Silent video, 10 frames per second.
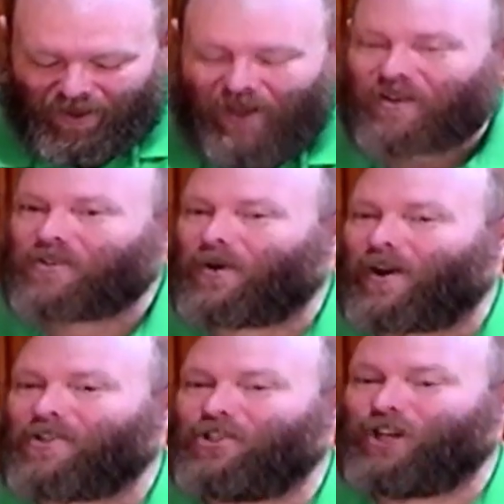So
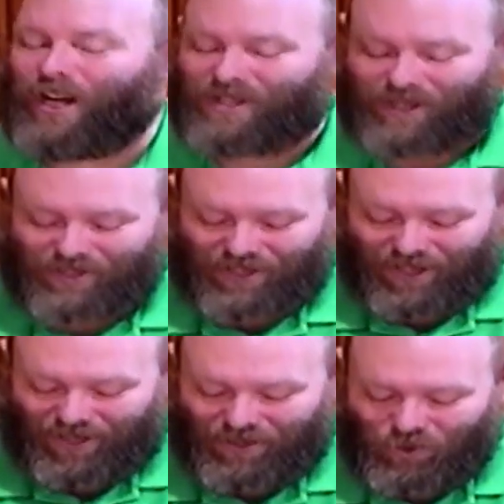as Jesus
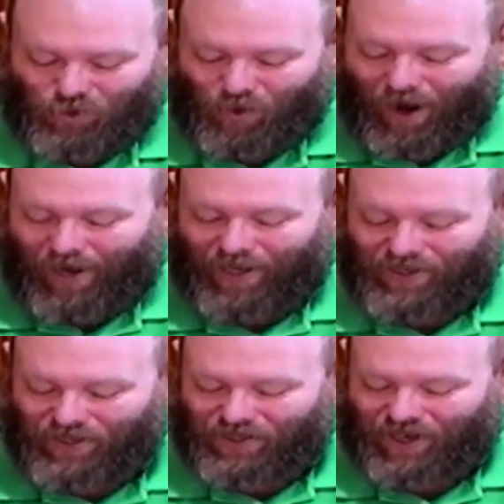is trying
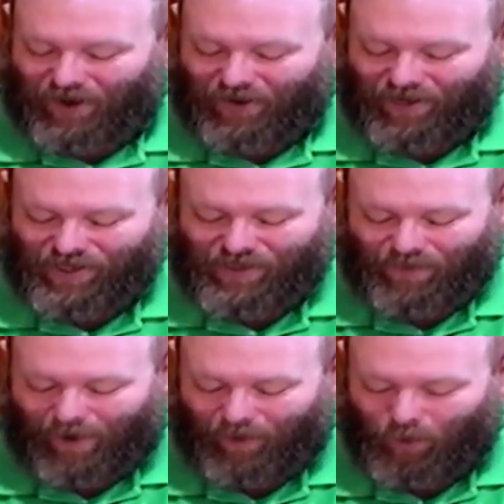to tell his
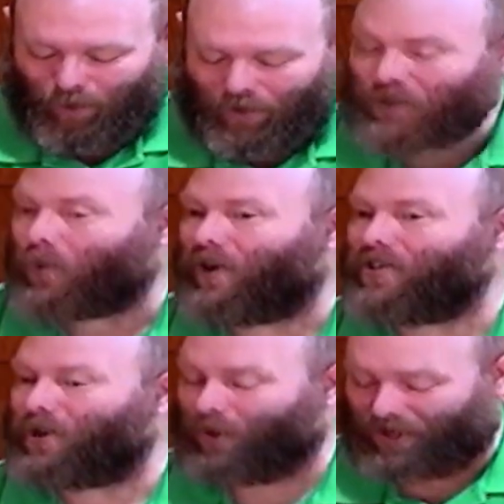followers what
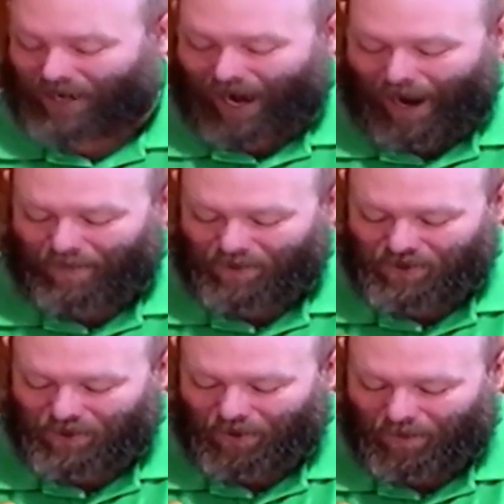is going to happen
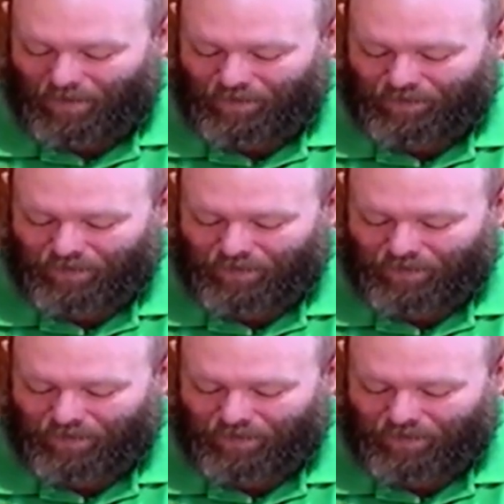to him